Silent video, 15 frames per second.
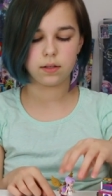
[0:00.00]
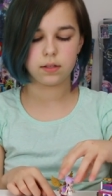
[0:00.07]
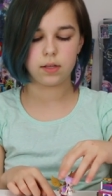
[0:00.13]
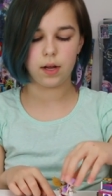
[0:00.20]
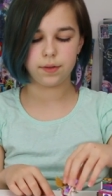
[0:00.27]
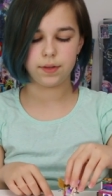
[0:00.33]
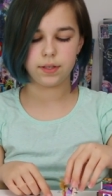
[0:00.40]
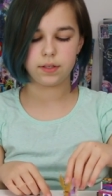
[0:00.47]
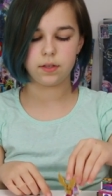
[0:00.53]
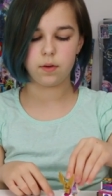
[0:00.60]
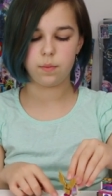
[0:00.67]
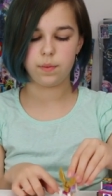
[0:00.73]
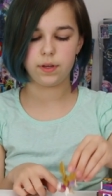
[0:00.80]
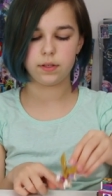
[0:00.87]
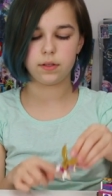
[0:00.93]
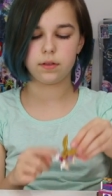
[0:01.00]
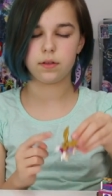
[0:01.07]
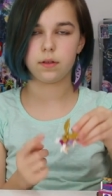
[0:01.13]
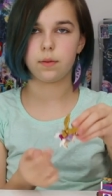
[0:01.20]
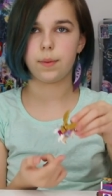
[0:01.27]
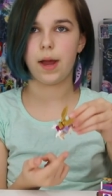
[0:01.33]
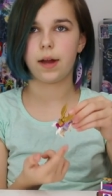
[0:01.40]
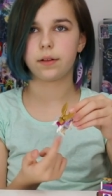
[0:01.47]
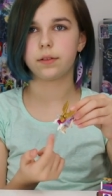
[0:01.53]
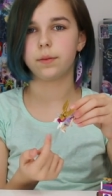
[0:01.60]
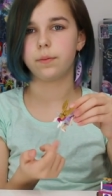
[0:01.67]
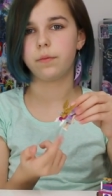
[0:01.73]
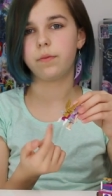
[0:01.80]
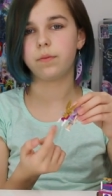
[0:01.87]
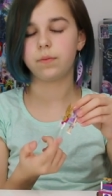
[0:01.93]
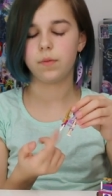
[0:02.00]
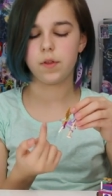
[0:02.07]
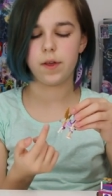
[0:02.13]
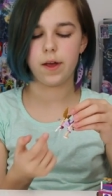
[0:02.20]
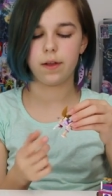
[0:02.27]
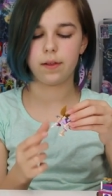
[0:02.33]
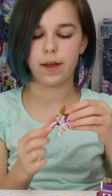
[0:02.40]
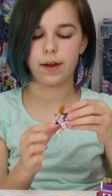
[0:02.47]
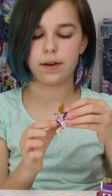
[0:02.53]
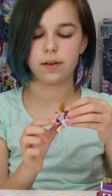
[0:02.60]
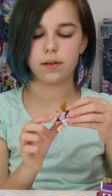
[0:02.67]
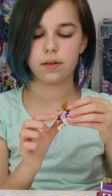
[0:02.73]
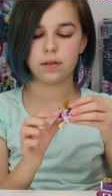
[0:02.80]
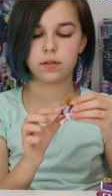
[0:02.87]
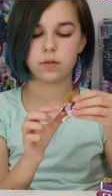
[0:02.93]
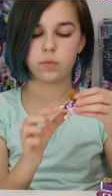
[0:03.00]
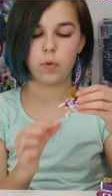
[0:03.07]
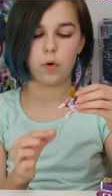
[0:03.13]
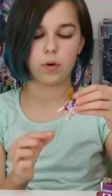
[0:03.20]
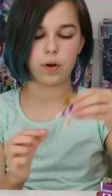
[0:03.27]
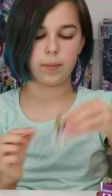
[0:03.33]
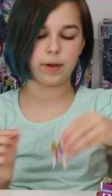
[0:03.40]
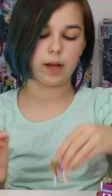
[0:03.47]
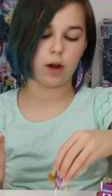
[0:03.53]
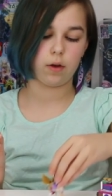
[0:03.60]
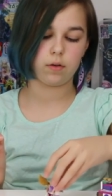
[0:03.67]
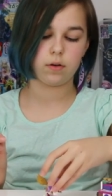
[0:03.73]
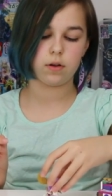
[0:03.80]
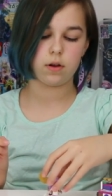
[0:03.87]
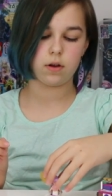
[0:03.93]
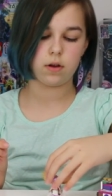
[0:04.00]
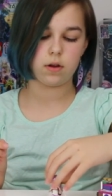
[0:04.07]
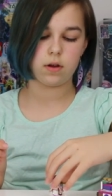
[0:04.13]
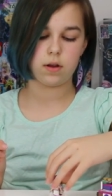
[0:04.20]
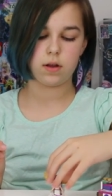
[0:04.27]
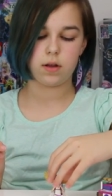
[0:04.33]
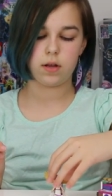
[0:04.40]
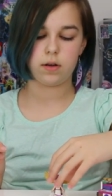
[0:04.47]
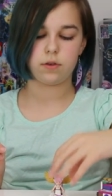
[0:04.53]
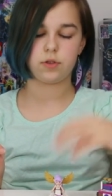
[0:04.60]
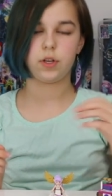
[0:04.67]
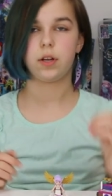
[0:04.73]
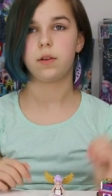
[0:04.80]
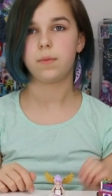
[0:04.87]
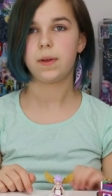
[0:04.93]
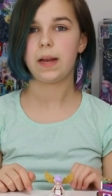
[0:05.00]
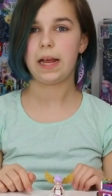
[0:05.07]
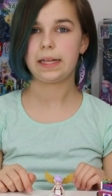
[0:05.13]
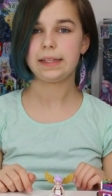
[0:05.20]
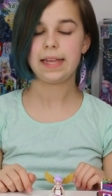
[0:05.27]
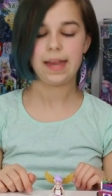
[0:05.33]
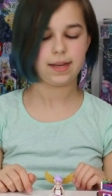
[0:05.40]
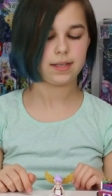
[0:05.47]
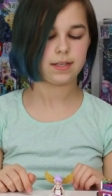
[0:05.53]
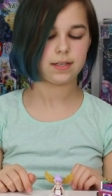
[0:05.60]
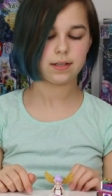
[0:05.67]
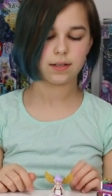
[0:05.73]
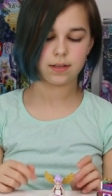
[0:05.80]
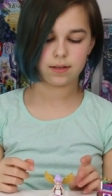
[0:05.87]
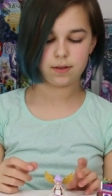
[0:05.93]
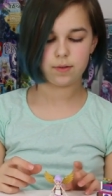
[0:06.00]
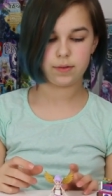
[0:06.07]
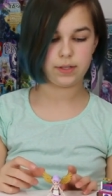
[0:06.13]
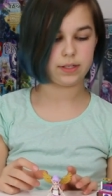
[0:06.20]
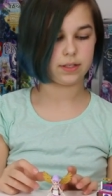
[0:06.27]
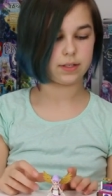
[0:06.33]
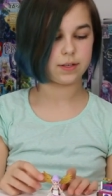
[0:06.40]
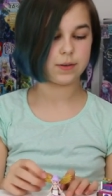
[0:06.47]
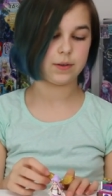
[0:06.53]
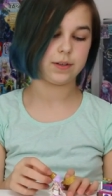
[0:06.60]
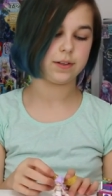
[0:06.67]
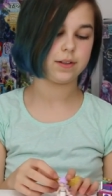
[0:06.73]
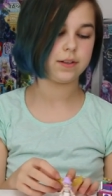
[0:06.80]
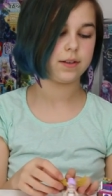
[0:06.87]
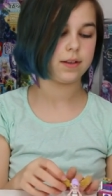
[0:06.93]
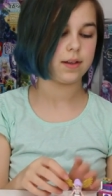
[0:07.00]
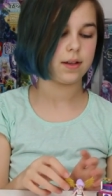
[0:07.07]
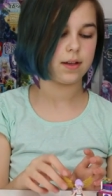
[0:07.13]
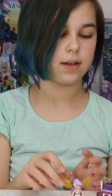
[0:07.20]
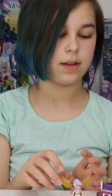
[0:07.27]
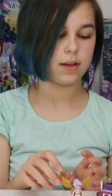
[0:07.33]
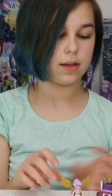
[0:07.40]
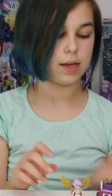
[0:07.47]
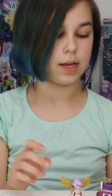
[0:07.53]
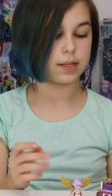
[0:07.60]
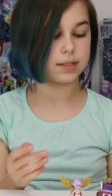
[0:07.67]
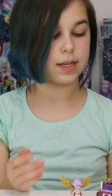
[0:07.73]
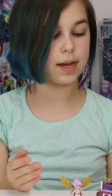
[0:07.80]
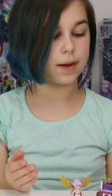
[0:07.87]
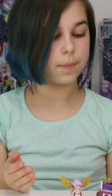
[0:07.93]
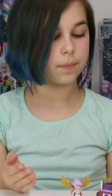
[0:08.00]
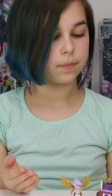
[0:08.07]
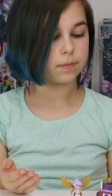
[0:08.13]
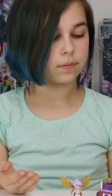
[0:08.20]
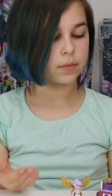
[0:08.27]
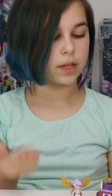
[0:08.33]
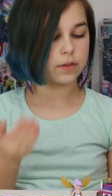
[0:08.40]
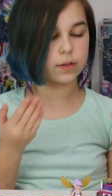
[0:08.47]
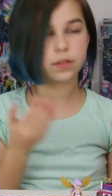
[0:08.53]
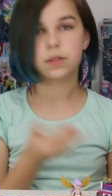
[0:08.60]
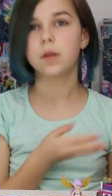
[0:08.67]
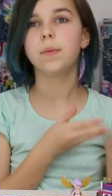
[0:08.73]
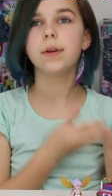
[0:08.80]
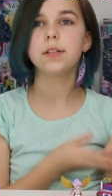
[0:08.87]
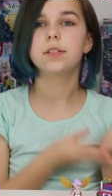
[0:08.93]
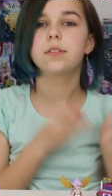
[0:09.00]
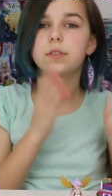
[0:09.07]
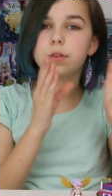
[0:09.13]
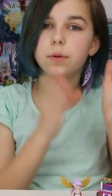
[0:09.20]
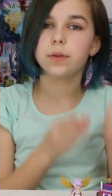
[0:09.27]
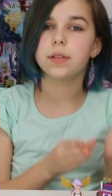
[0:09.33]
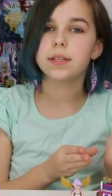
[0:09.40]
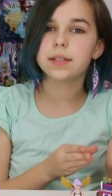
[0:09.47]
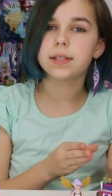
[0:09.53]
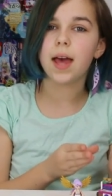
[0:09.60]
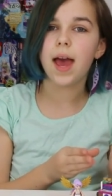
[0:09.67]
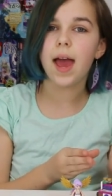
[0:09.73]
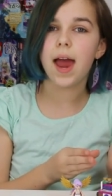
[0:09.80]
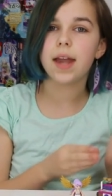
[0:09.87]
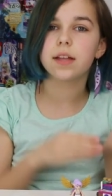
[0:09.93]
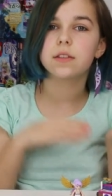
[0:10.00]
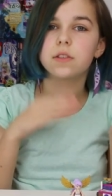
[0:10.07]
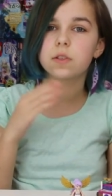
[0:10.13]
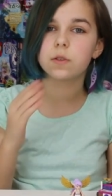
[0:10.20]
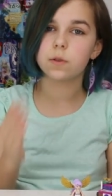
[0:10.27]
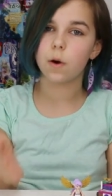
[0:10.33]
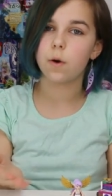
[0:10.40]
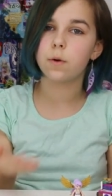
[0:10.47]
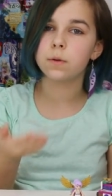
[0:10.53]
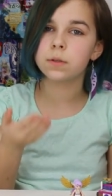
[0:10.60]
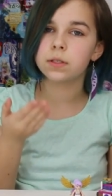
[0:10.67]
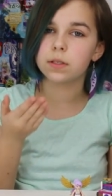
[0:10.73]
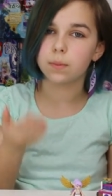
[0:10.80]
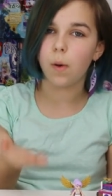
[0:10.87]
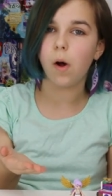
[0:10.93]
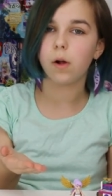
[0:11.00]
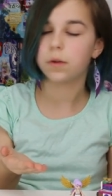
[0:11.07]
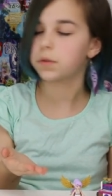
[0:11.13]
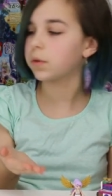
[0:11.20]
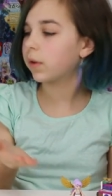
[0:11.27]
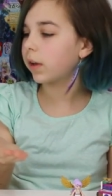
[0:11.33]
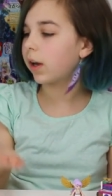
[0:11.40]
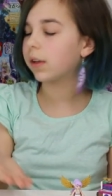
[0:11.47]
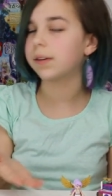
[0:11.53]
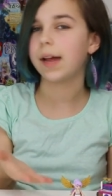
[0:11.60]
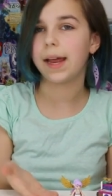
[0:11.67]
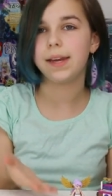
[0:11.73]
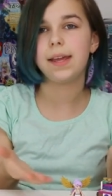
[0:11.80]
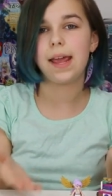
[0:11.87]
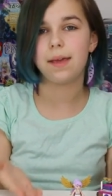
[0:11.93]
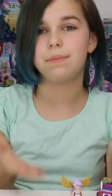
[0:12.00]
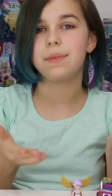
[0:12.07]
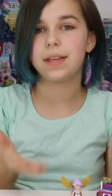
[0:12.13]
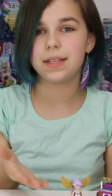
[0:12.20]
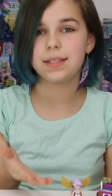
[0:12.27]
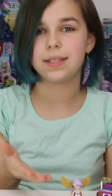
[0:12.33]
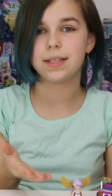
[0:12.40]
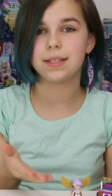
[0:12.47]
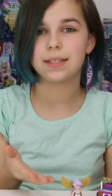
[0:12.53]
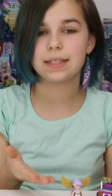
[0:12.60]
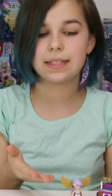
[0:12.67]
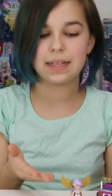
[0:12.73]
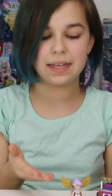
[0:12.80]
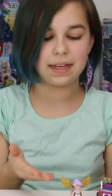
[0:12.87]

it's got these two pieces in the back of the like smoke coming out. And she can be like that. Just cool. Yeah, it's like there's so much to this set and it's so small. It's only got 98 pieces.